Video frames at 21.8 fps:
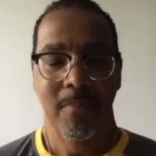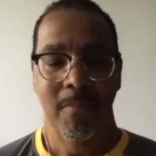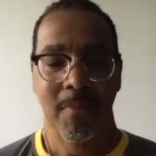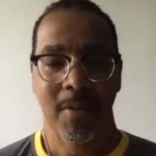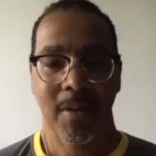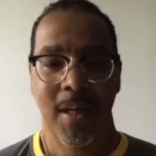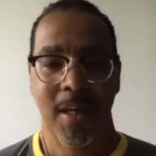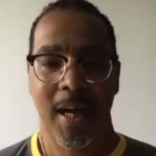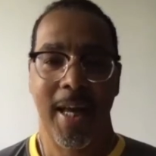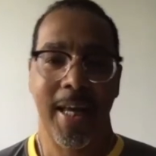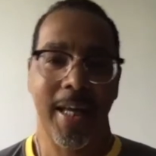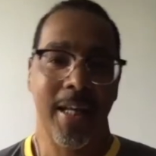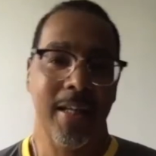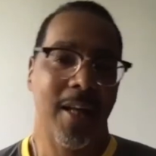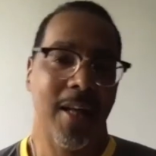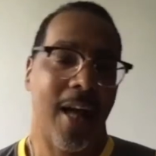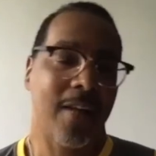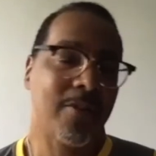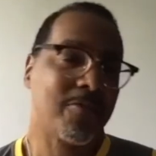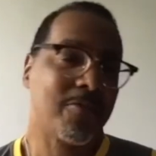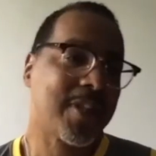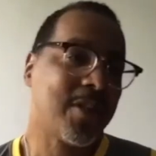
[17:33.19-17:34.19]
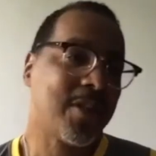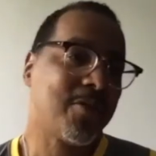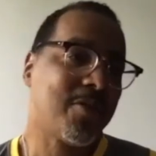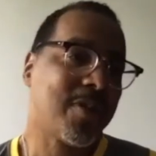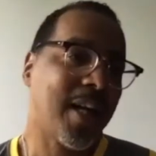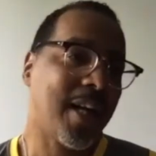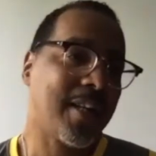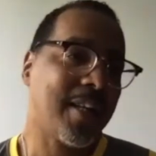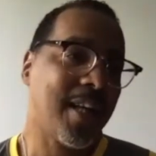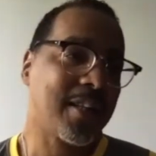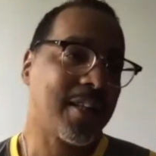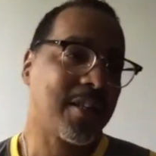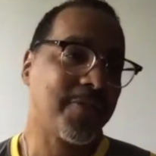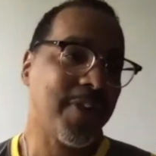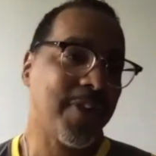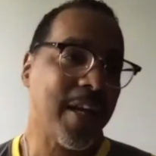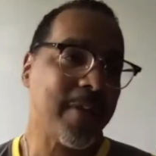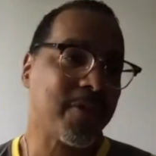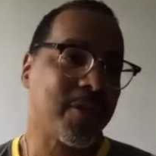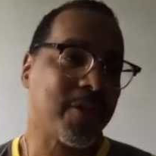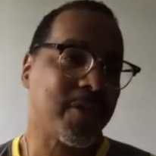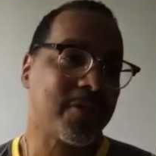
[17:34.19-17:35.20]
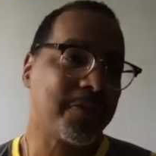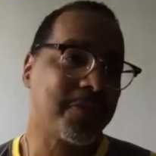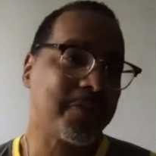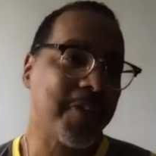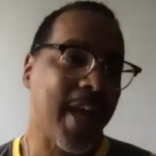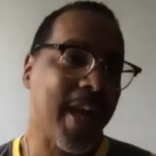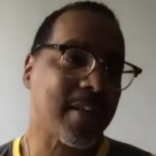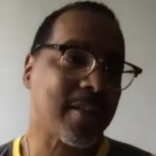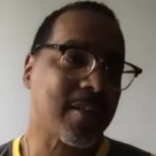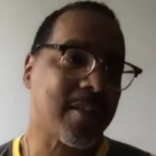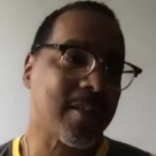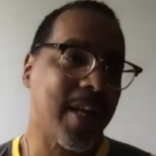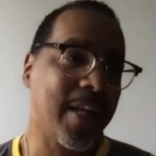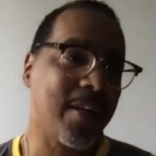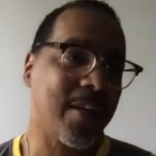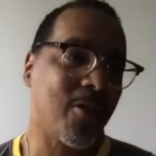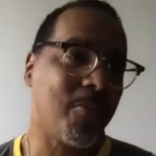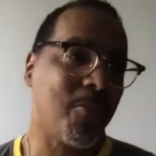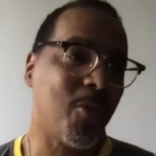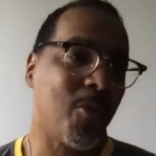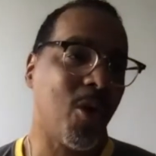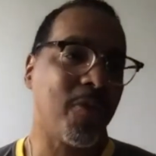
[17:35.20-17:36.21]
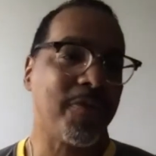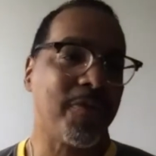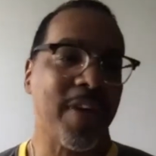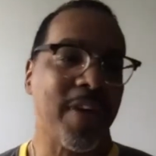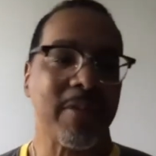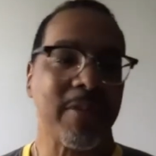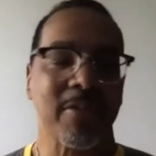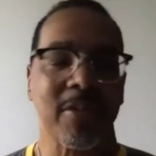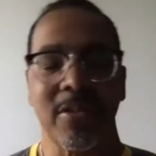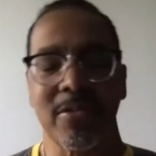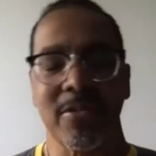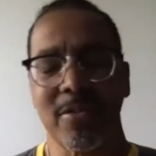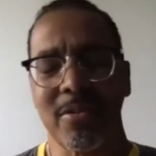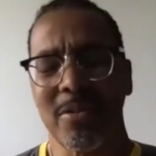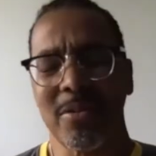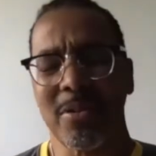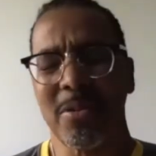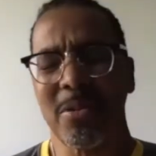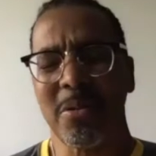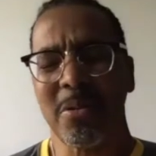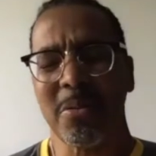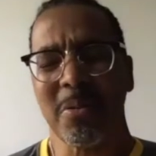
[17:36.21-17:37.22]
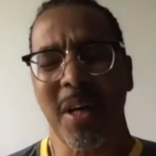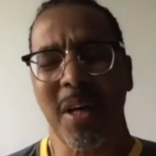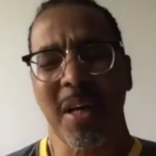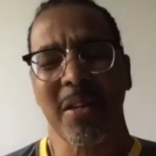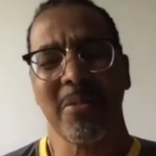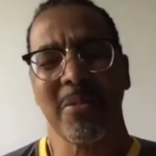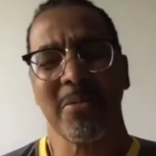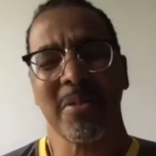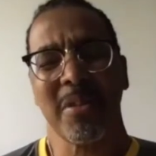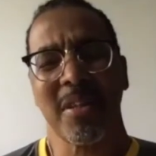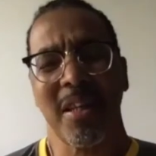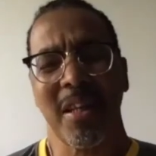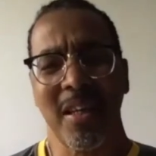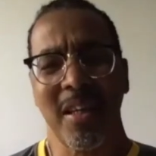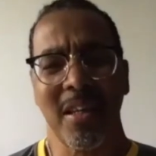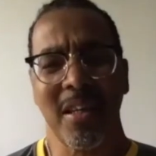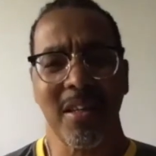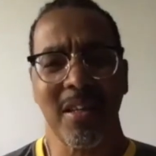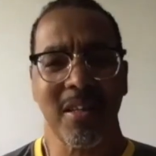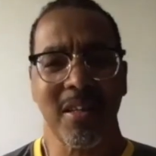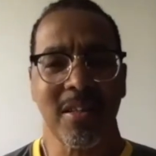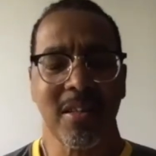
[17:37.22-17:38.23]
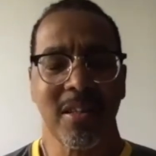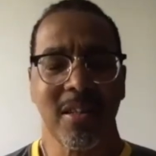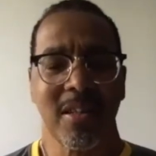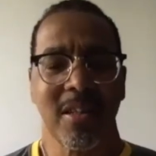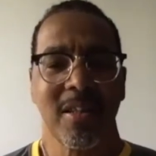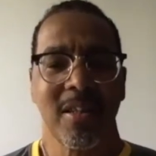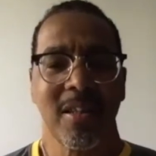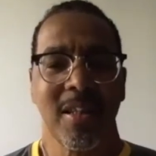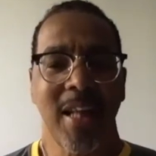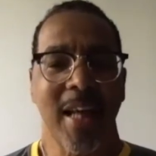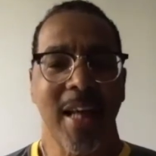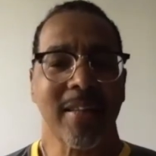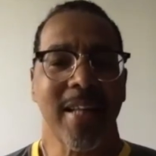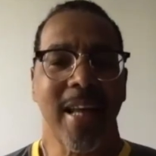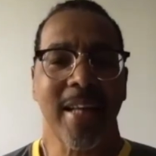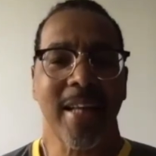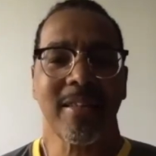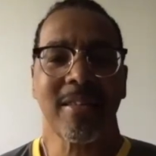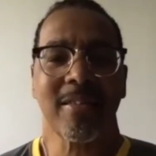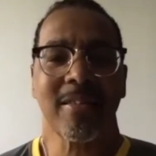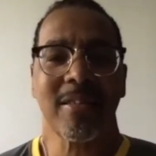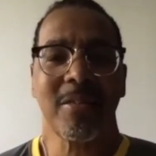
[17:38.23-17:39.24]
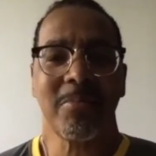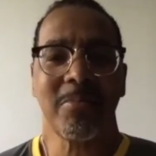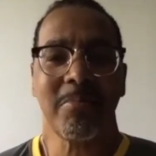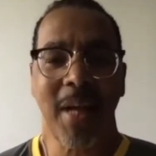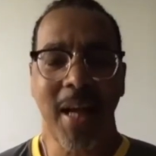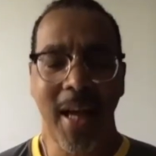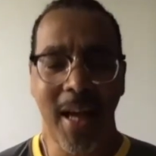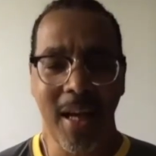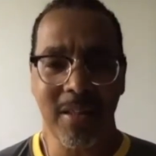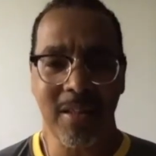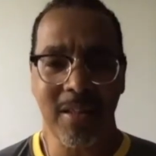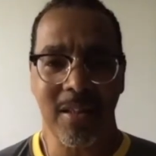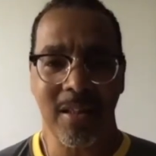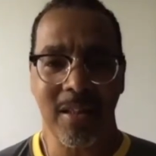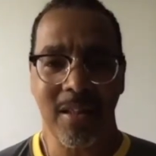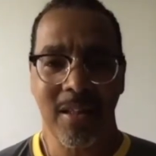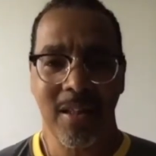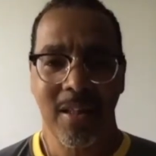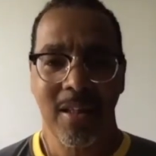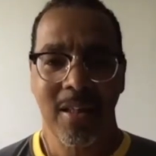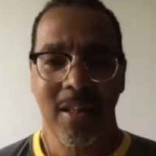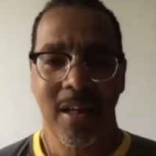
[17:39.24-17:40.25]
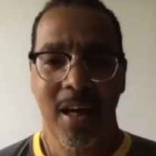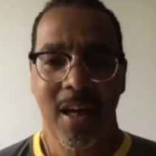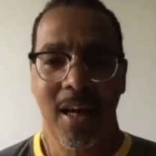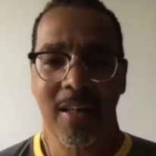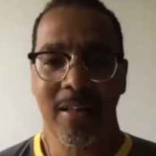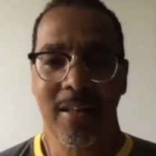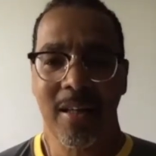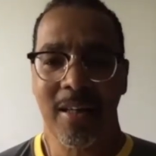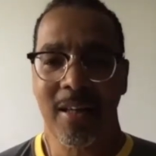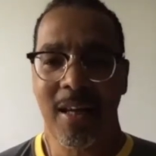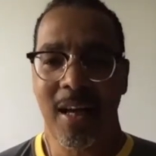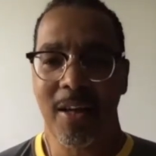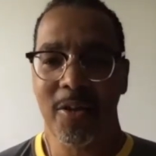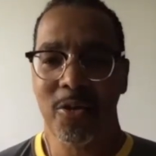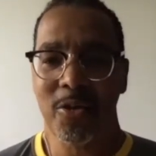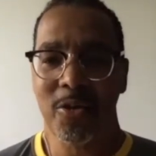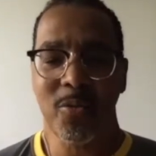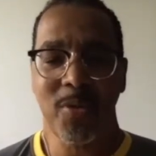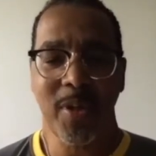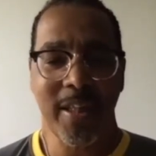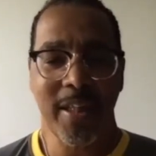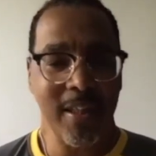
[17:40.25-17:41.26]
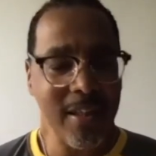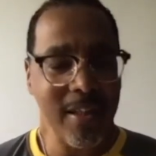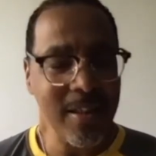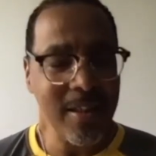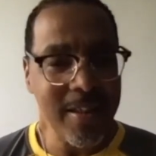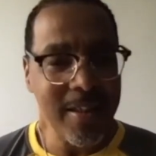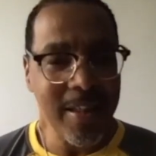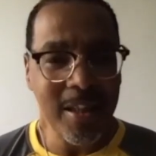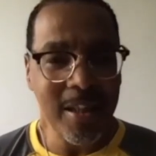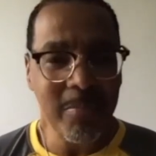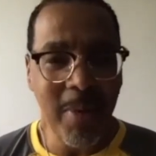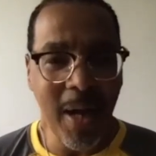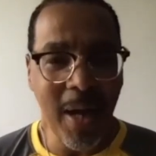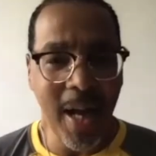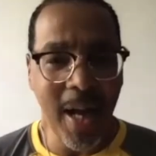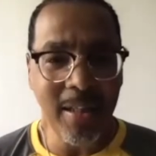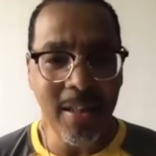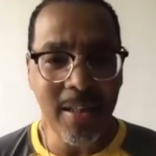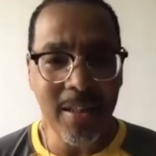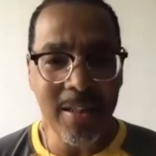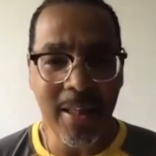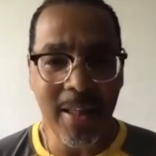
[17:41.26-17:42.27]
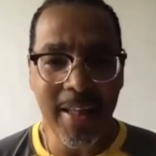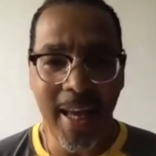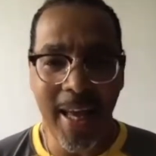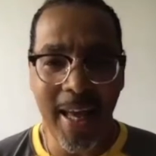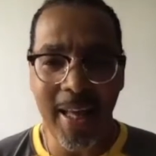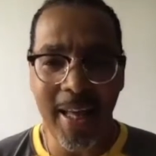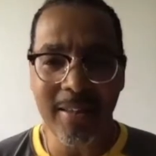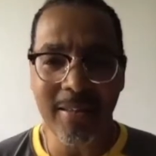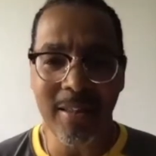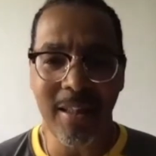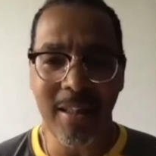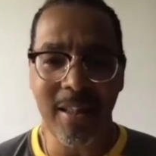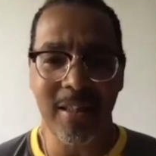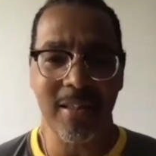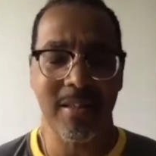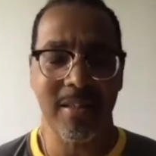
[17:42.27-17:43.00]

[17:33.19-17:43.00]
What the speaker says: I don't think you got less faith because you vaccinate or more faith because you do. I don't care. That doesn't matter. Are you healing anybody that has it?